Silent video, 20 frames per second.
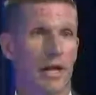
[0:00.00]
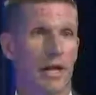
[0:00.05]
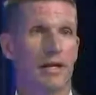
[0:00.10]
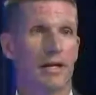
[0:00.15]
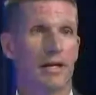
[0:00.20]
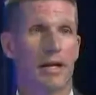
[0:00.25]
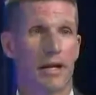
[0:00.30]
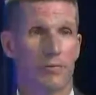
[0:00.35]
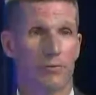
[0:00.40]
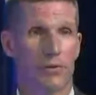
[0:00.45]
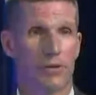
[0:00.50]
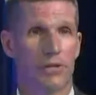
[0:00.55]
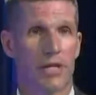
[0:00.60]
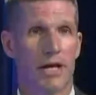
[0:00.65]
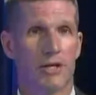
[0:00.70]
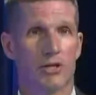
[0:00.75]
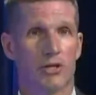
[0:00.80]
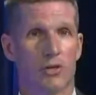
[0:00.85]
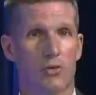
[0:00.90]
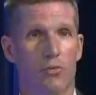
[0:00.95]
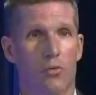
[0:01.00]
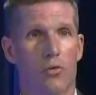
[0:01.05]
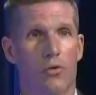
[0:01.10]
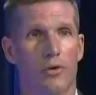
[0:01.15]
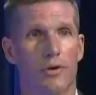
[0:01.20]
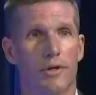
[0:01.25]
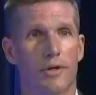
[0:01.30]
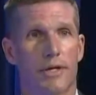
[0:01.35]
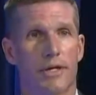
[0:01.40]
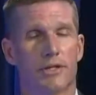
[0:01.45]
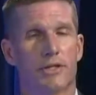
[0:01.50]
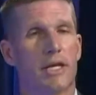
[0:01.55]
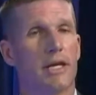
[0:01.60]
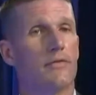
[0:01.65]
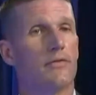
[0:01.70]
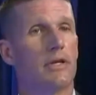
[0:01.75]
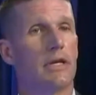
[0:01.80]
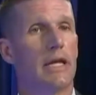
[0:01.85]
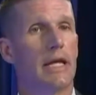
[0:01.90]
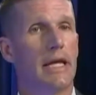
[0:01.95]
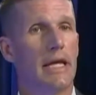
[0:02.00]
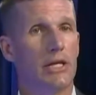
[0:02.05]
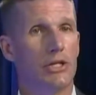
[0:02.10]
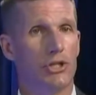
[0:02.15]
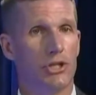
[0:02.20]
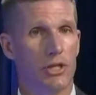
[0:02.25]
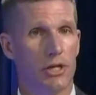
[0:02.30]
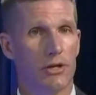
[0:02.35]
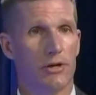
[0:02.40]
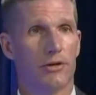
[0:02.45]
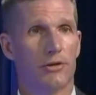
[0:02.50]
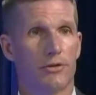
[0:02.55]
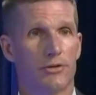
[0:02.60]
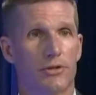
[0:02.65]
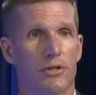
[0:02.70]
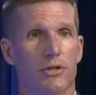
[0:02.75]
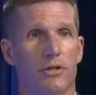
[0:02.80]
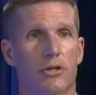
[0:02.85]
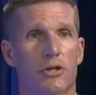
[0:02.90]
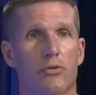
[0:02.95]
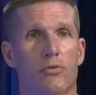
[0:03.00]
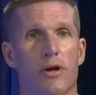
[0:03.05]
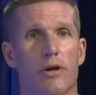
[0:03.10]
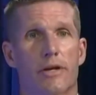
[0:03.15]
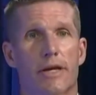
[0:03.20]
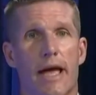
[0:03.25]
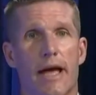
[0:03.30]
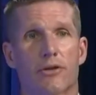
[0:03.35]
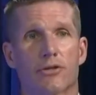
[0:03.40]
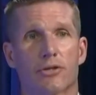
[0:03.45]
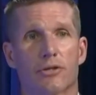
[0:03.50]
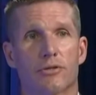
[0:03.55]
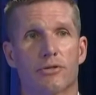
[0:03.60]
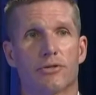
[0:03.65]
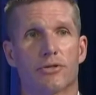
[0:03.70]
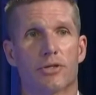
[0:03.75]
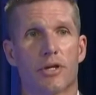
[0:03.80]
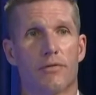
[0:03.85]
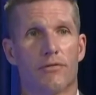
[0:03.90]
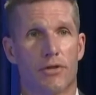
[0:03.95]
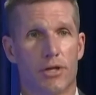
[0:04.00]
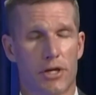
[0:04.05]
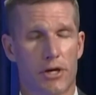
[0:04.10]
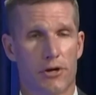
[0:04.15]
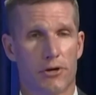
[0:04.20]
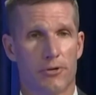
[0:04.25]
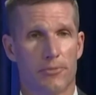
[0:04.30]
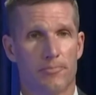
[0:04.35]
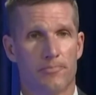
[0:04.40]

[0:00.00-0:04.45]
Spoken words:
in Retention Award is given each year to the Career Counselors of the Year.